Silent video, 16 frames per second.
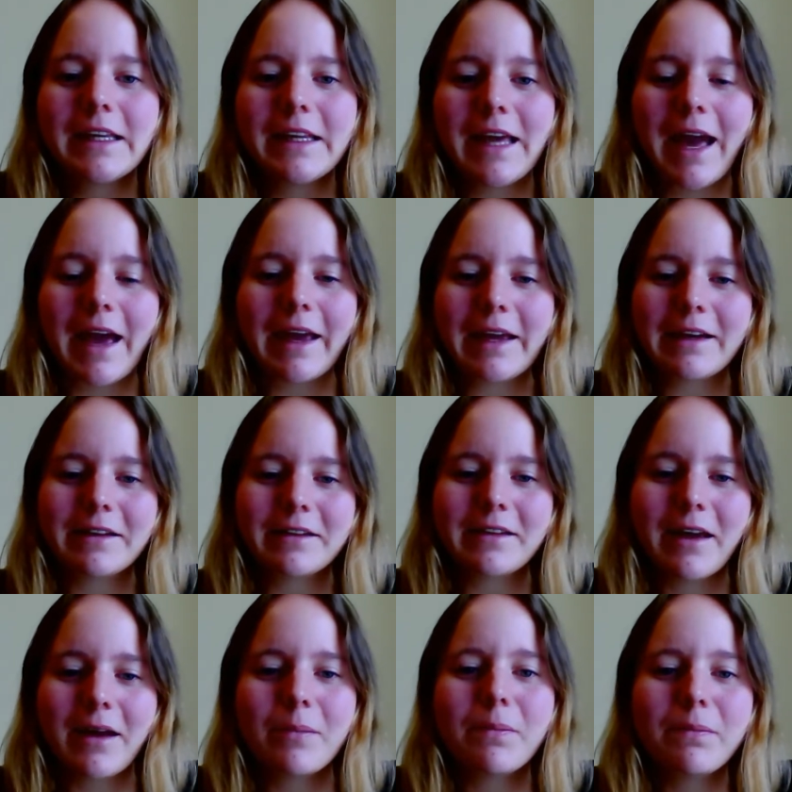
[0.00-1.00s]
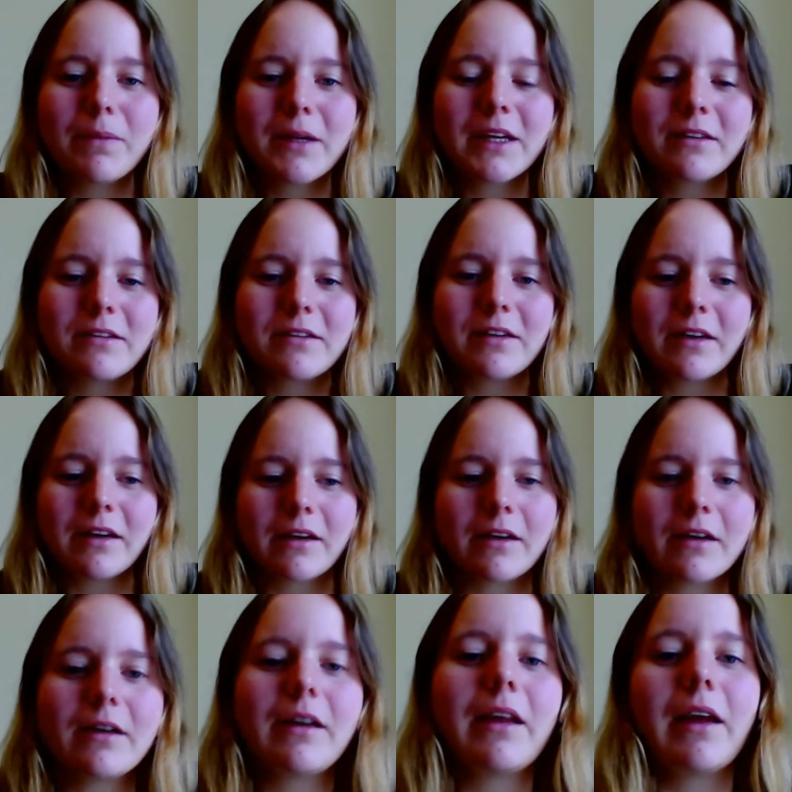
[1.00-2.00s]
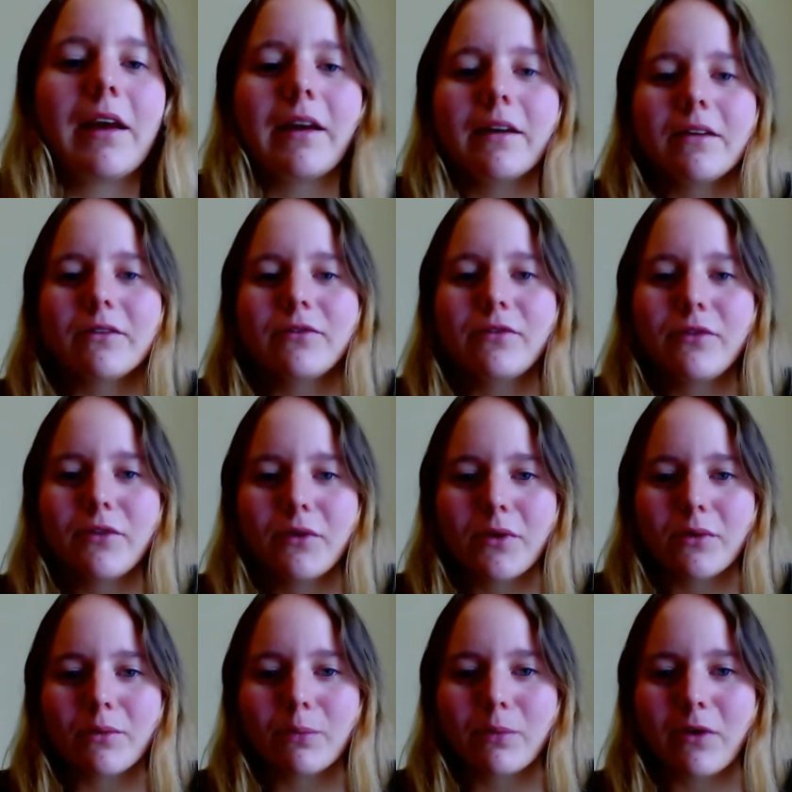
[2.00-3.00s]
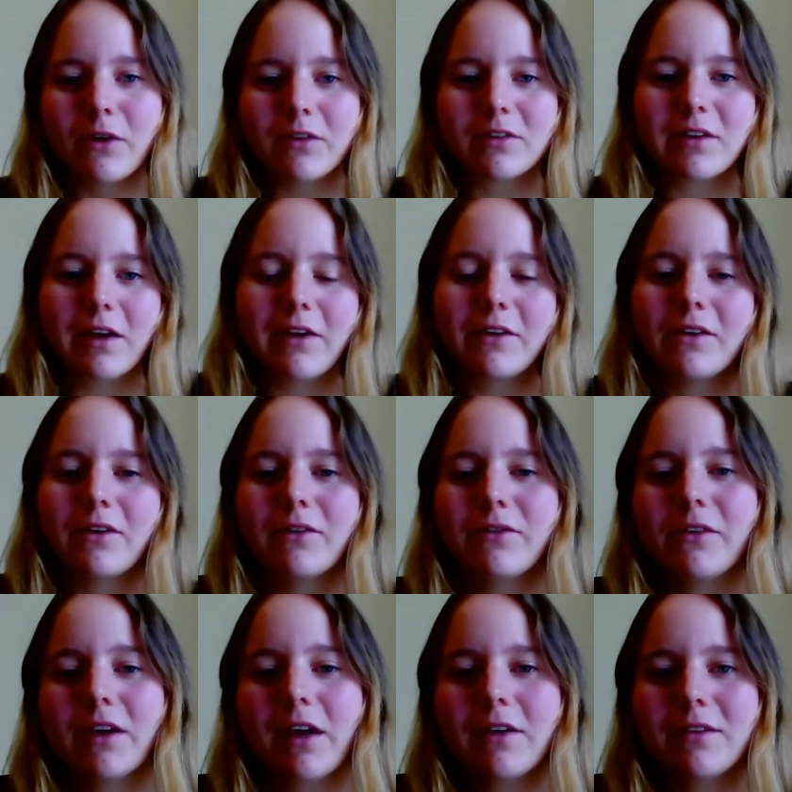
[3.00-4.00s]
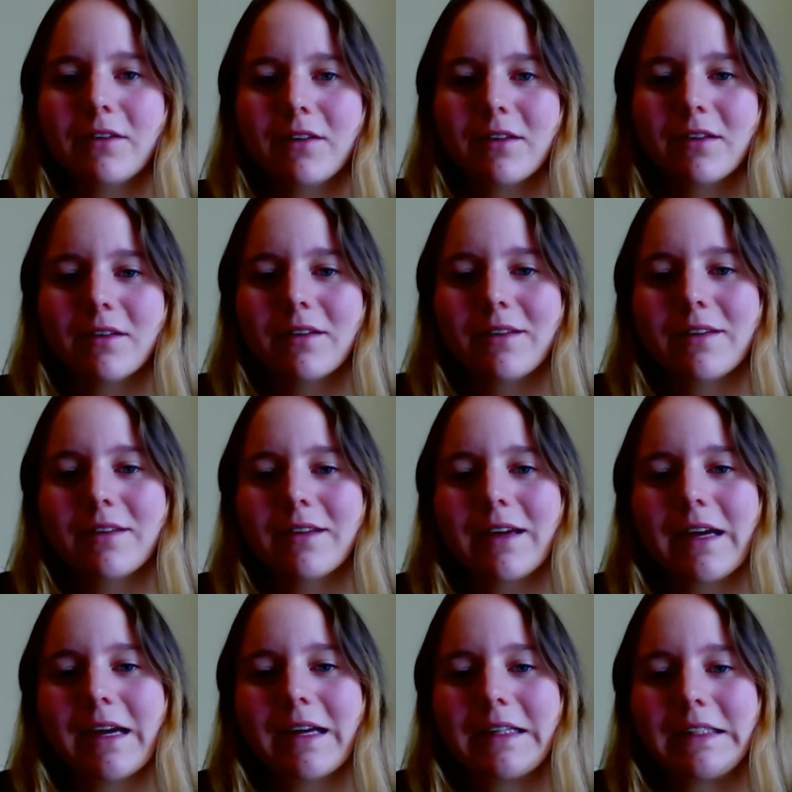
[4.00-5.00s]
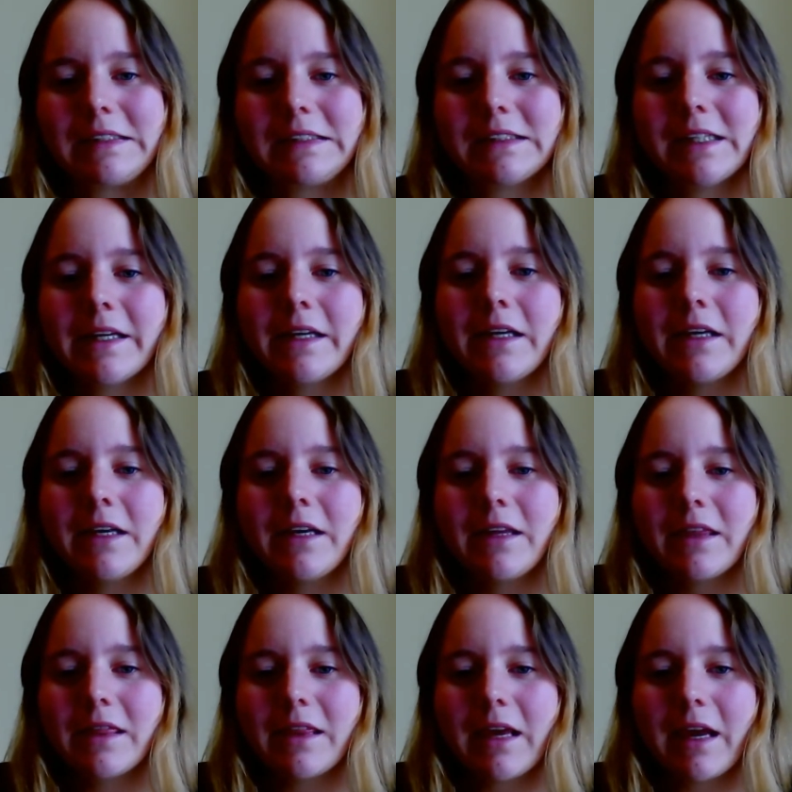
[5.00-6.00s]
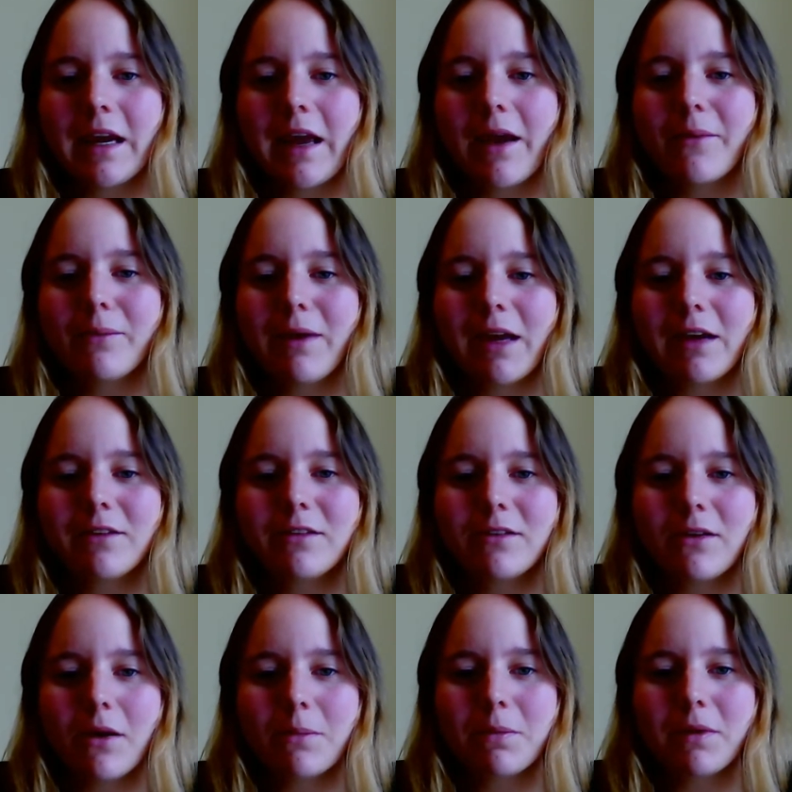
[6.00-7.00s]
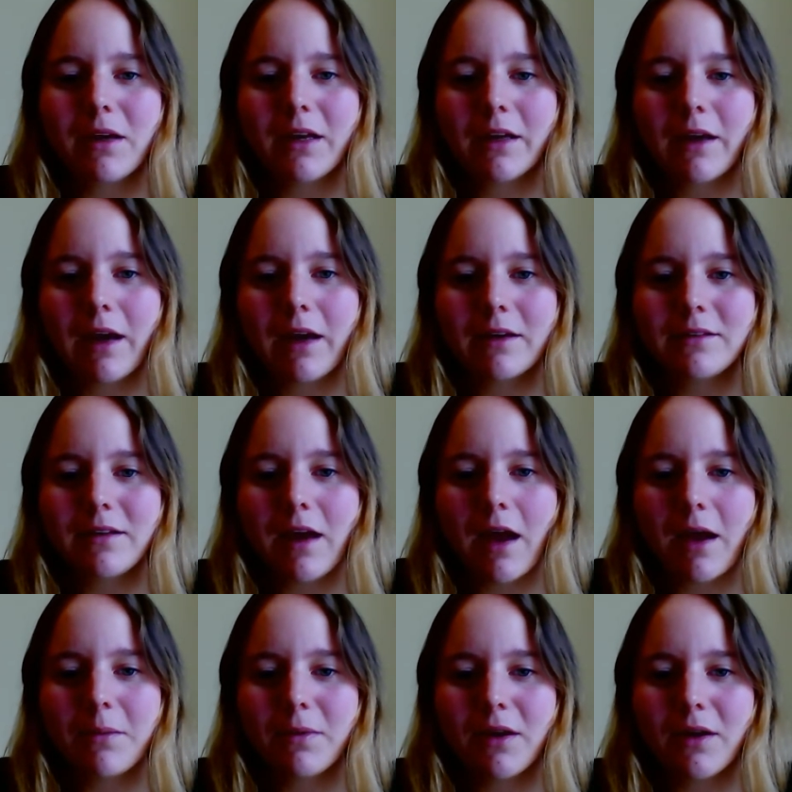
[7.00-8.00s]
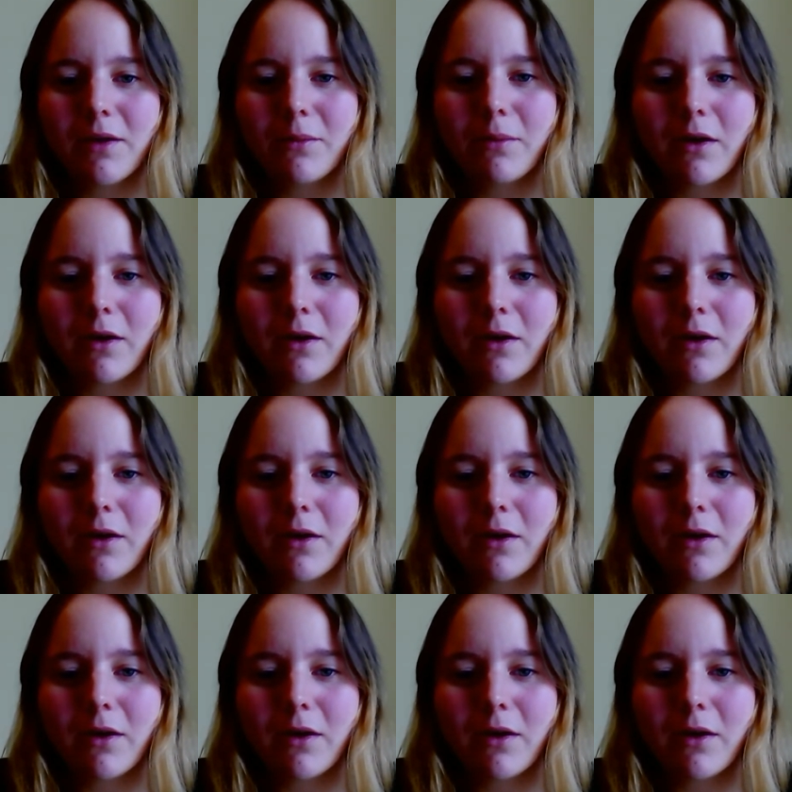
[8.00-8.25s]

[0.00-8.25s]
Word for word: yeah, I ended up bleaching like a full washload of clothes. And then I went shopping at Taipei